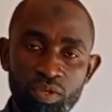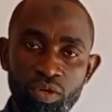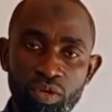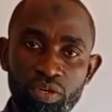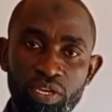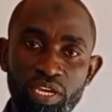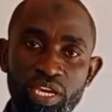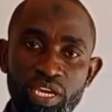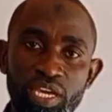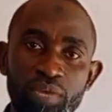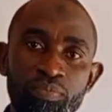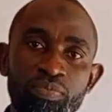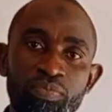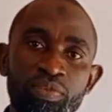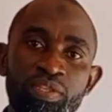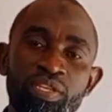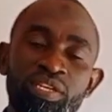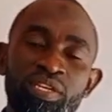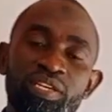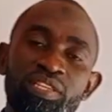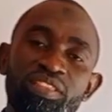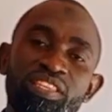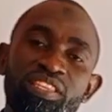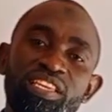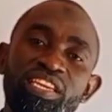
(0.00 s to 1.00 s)
Okay?
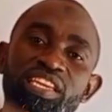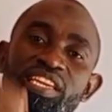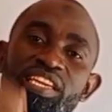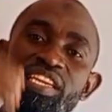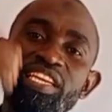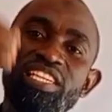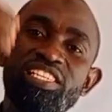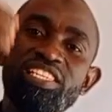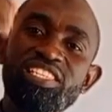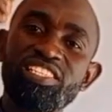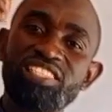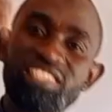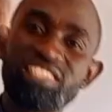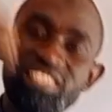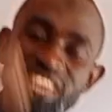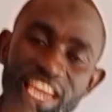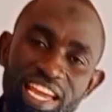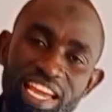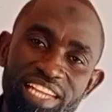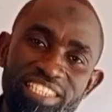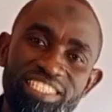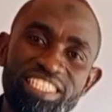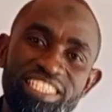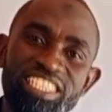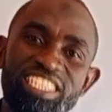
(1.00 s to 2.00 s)
The
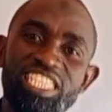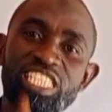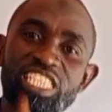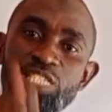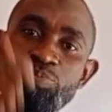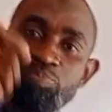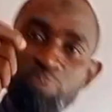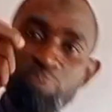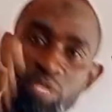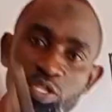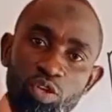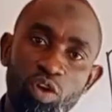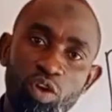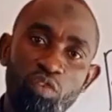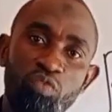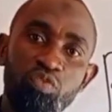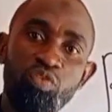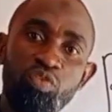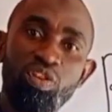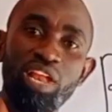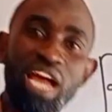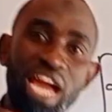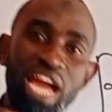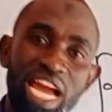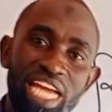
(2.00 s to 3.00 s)
change in the speed of
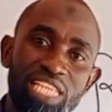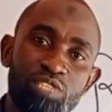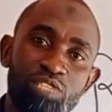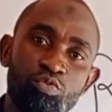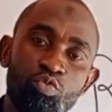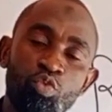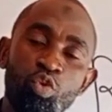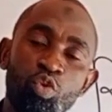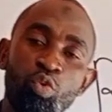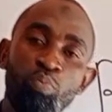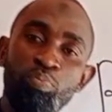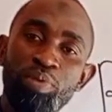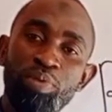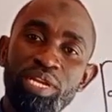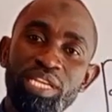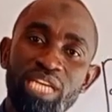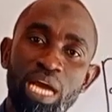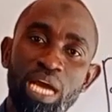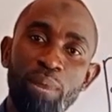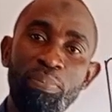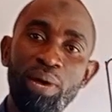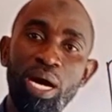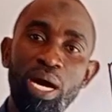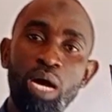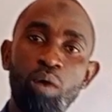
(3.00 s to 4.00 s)
light will bring
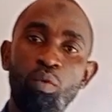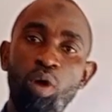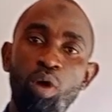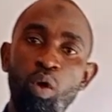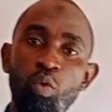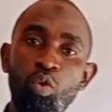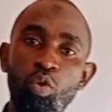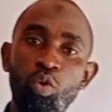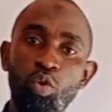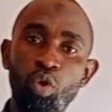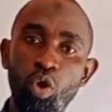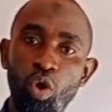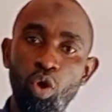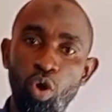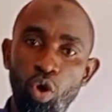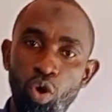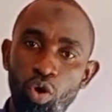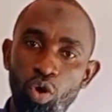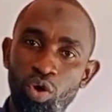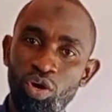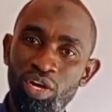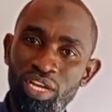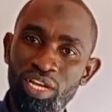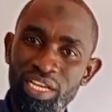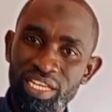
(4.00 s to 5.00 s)
about what we
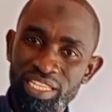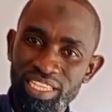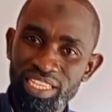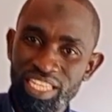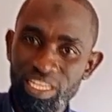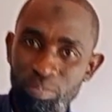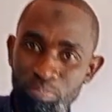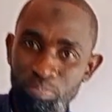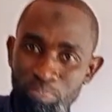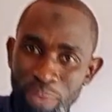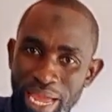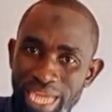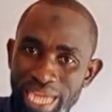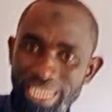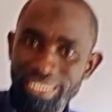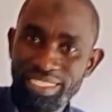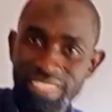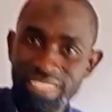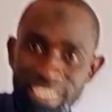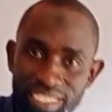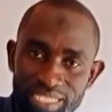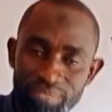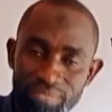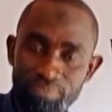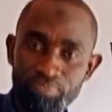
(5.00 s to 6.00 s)
call the
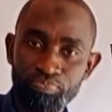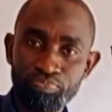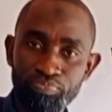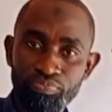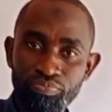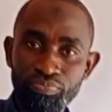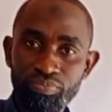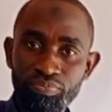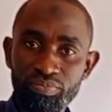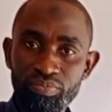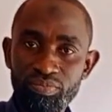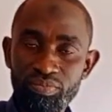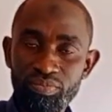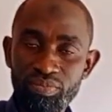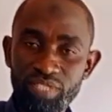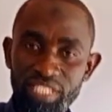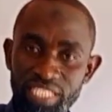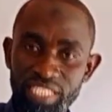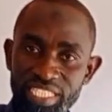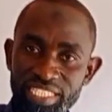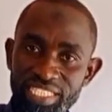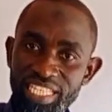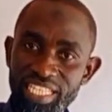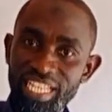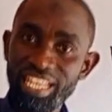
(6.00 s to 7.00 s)
bending
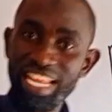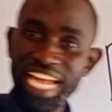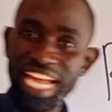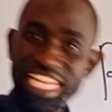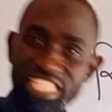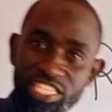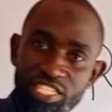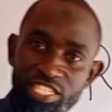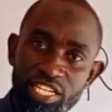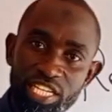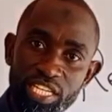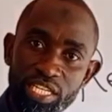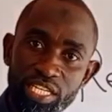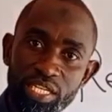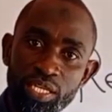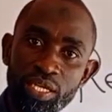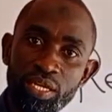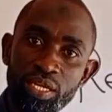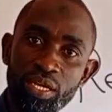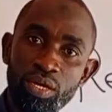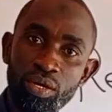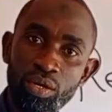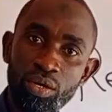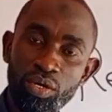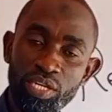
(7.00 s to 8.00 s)
in the light ray.
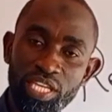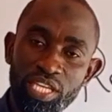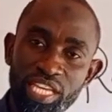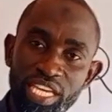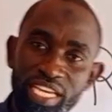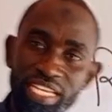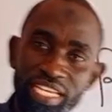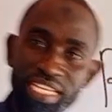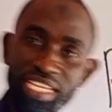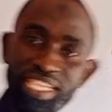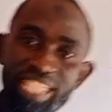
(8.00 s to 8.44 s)
Okay?